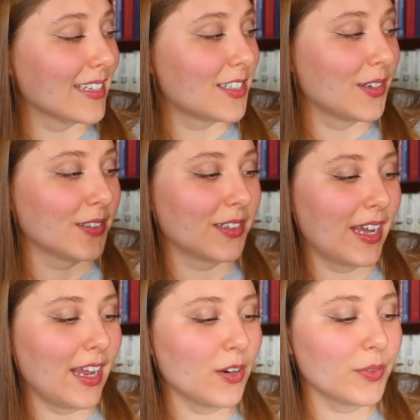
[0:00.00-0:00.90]
so
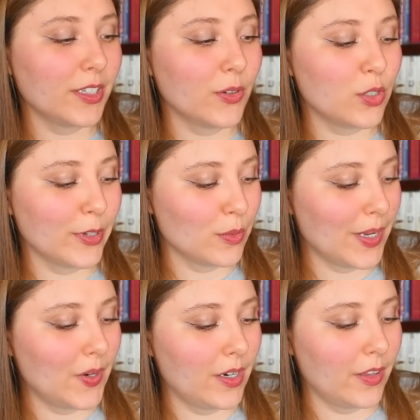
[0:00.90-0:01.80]
I, I, don't really know too much
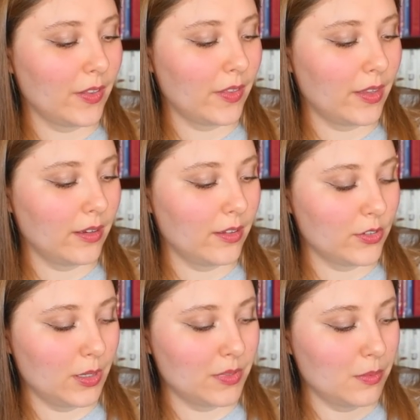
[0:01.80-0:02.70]
about it other than that there
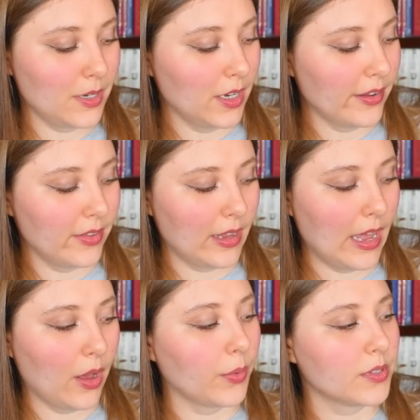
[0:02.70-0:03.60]
seems to be a gothic
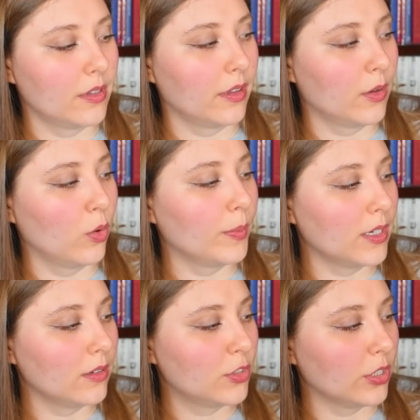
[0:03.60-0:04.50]
house and that there will
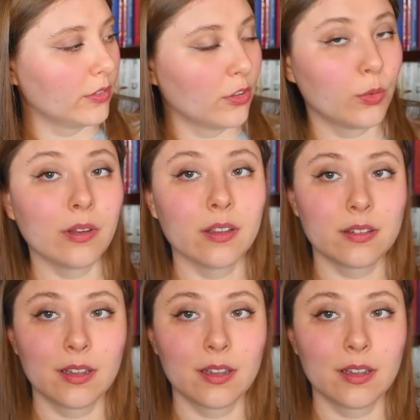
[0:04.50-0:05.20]
be chills and thrills,